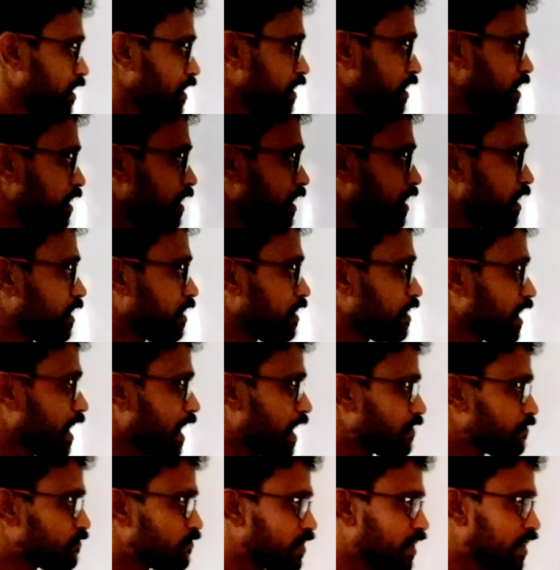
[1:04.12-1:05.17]
here
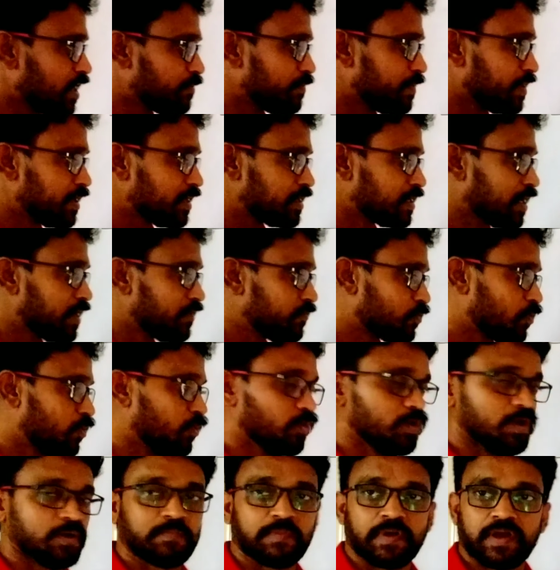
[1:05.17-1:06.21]
every element of
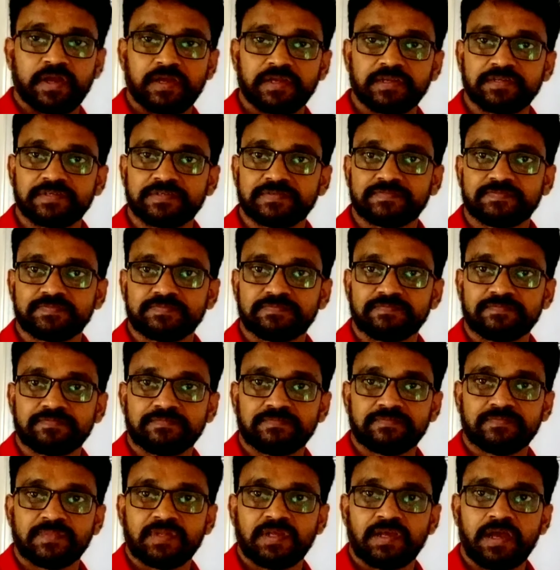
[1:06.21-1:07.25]
codomain
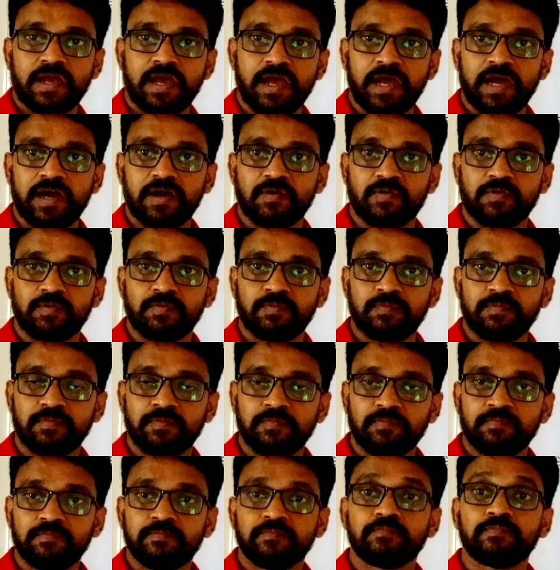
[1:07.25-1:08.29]
have
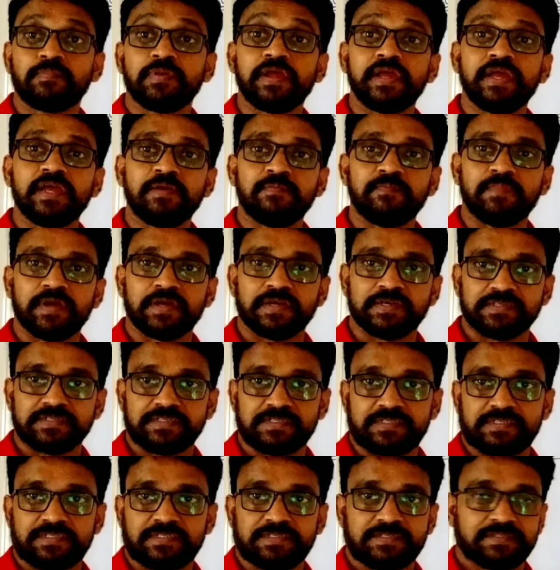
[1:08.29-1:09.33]

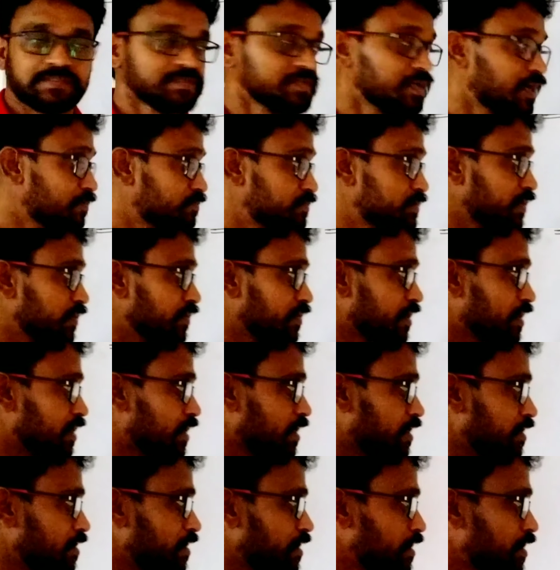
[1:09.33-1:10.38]
preimage. Observing
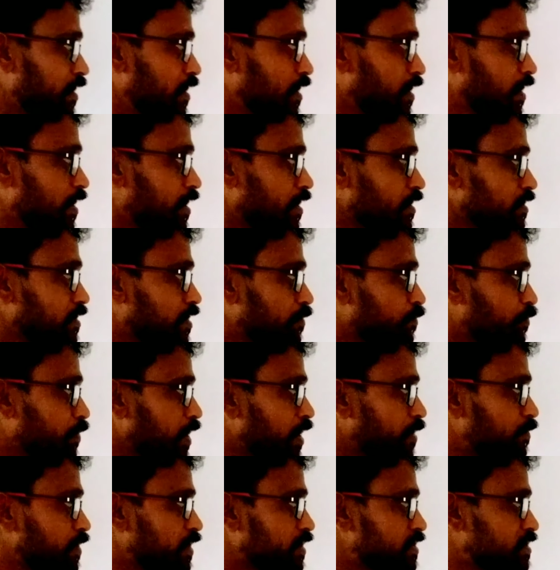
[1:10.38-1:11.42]
here, the
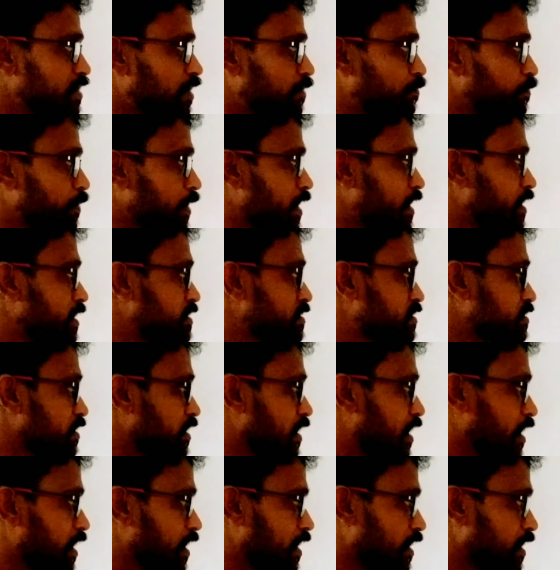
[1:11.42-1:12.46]
preimage of P is
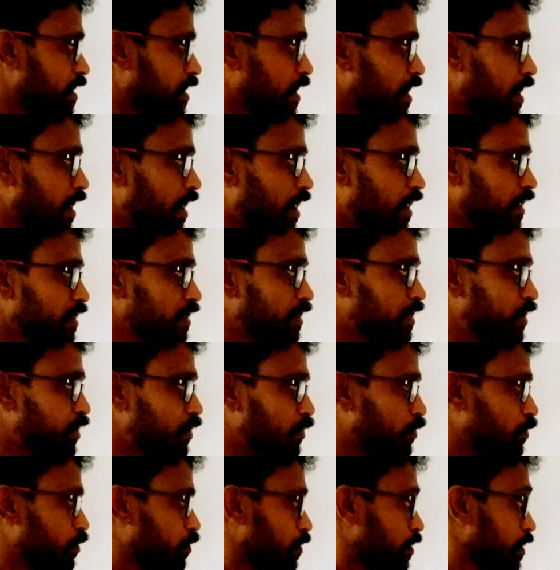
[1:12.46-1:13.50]
A and
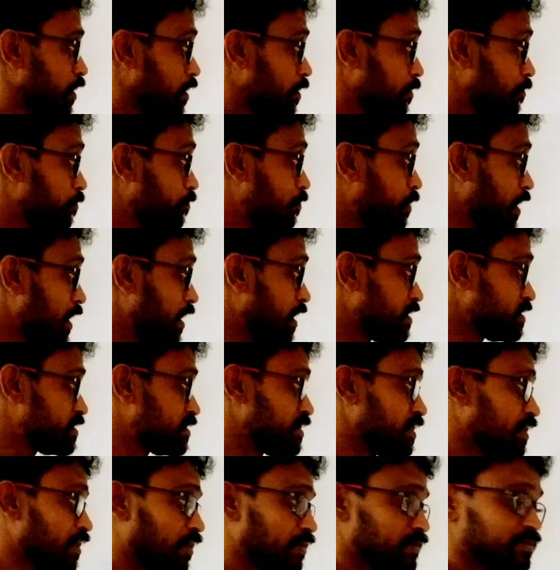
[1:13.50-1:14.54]
Q, B and
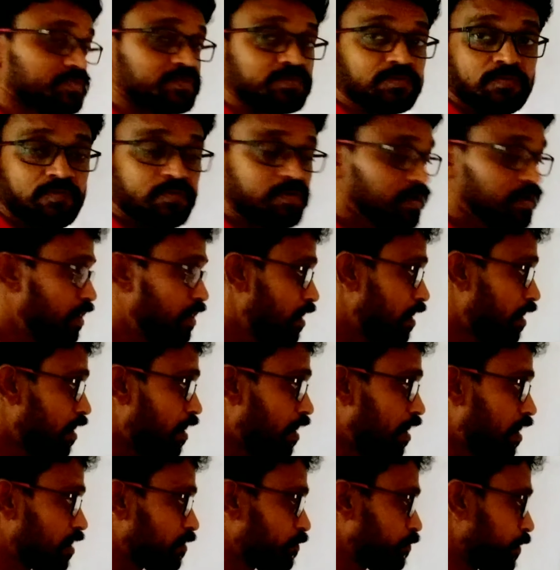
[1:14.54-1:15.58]
C also,
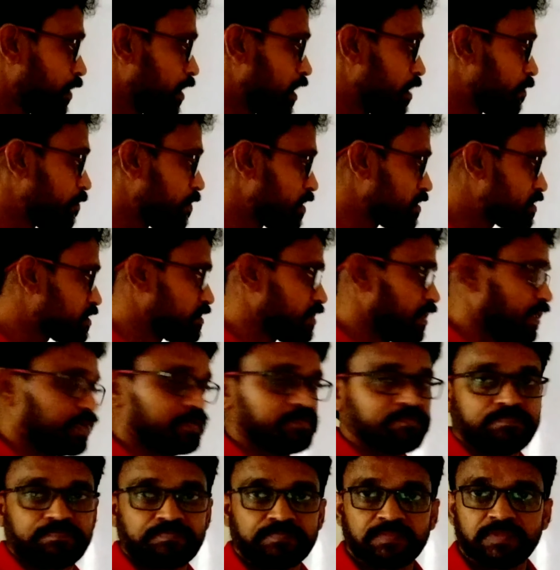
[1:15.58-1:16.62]
or preimage D.
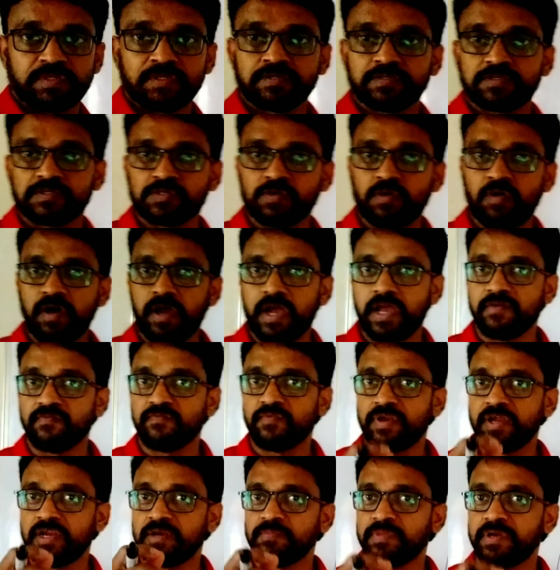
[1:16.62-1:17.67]
So
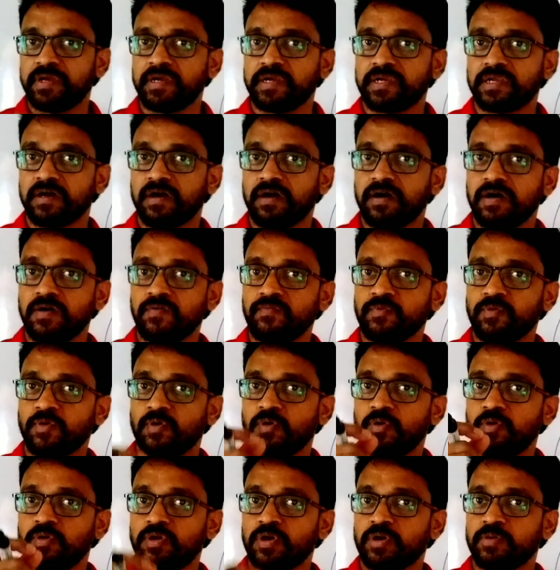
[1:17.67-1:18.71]
every element of
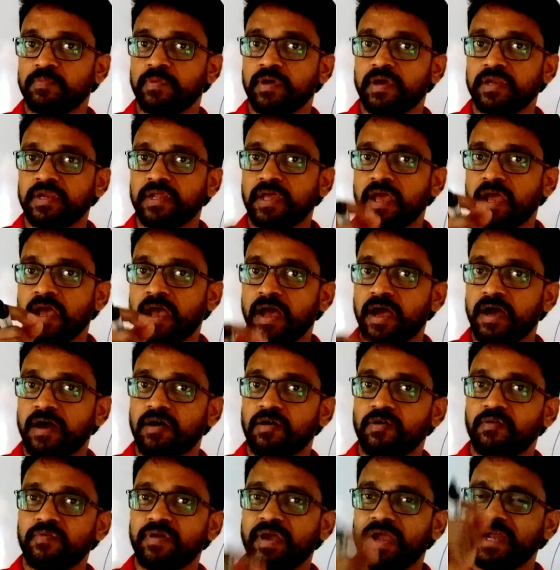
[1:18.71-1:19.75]
codomain
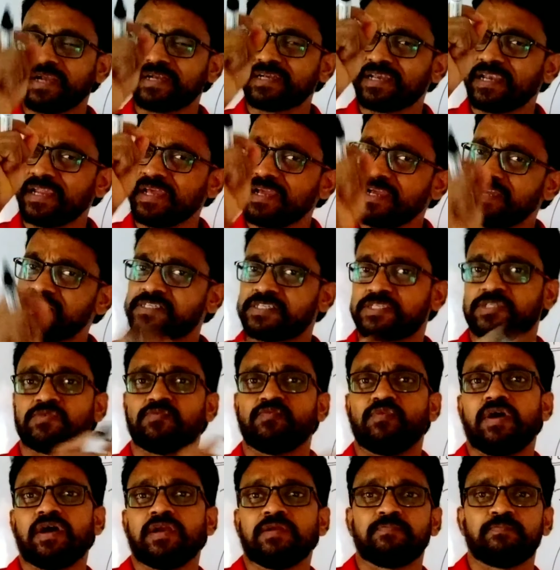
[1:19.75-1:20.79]
have at least
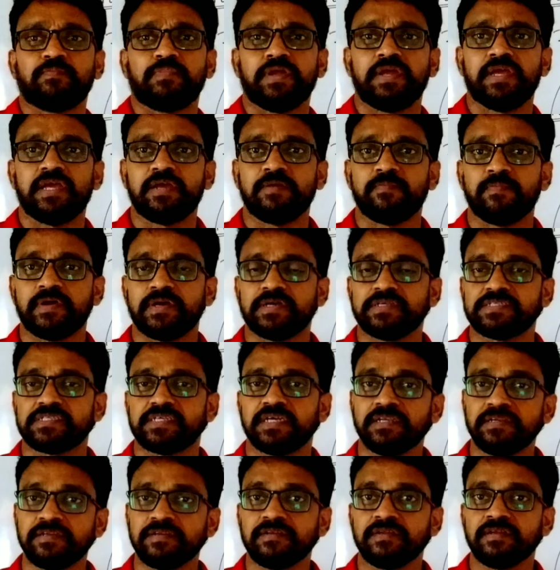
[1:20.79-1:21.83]
one preimage
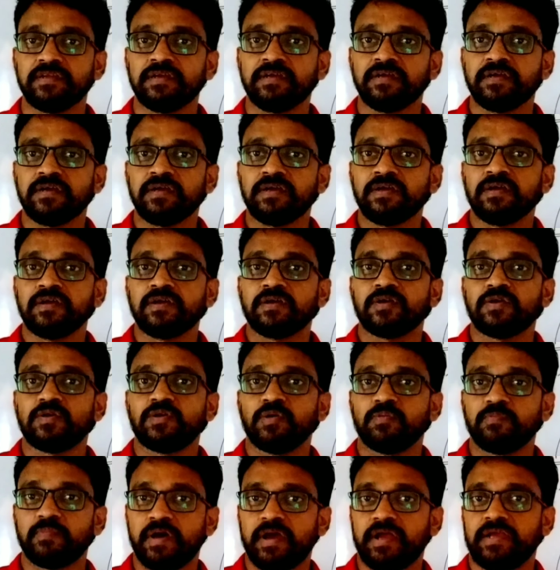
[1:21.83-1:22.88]
in
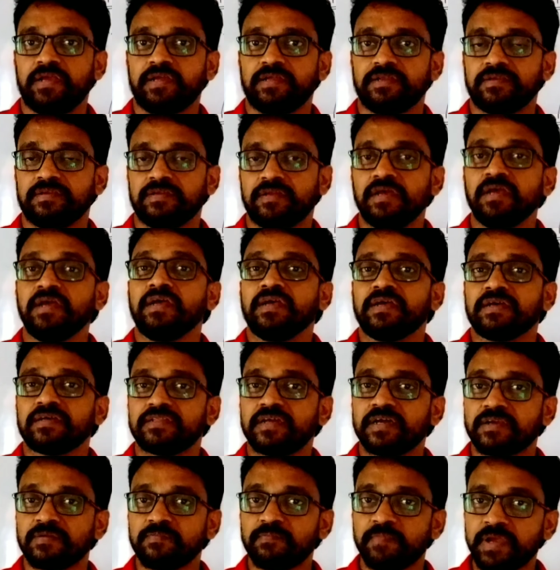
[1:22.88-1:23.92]
domain.
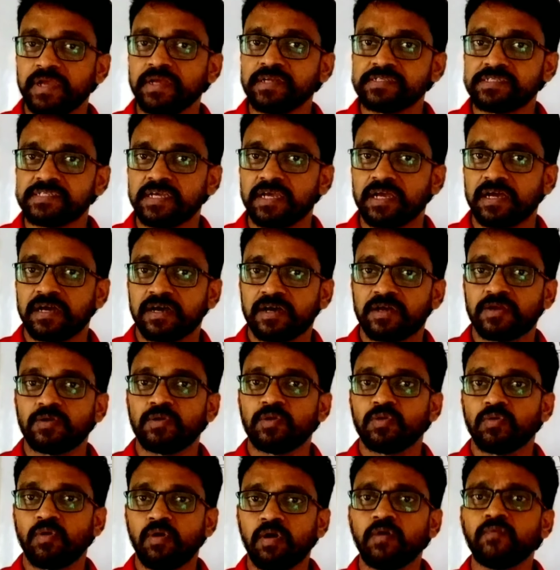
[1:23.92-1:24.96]
That means here
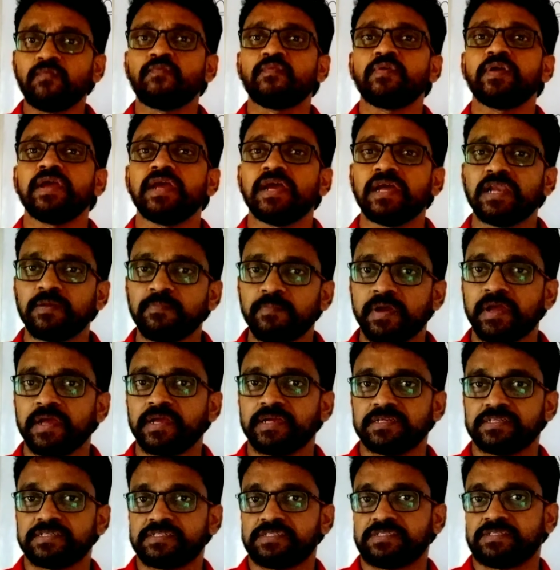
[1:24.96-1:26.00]
no free
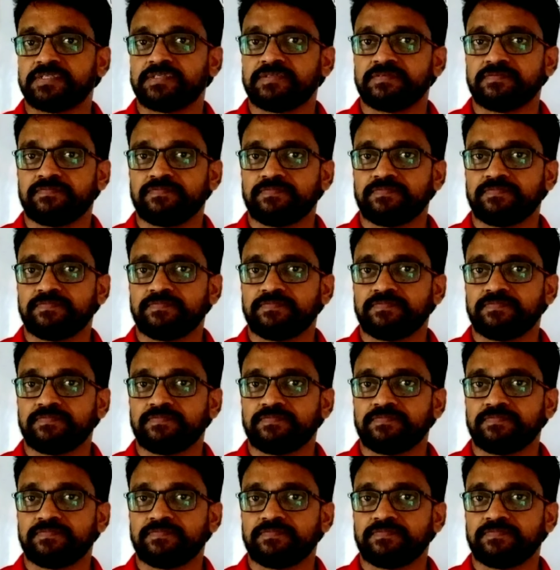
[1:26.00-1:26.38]
elements